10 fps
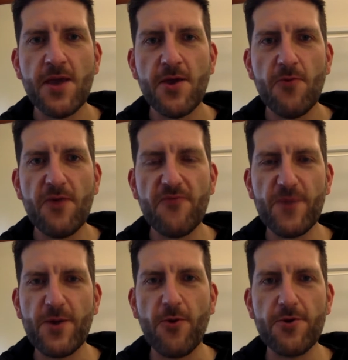We've
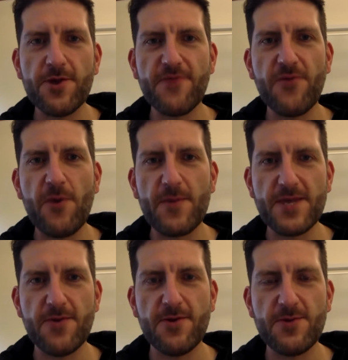recorded a few
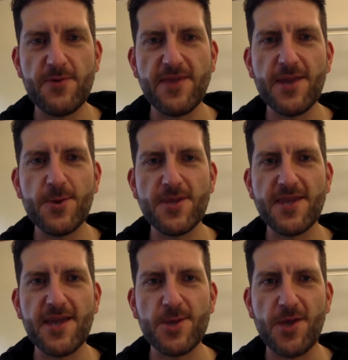episodes with interesting
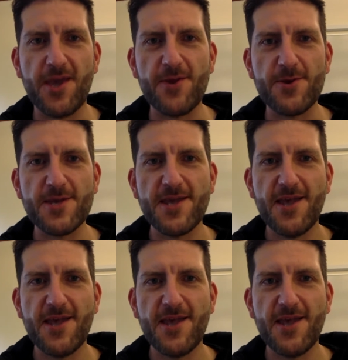educators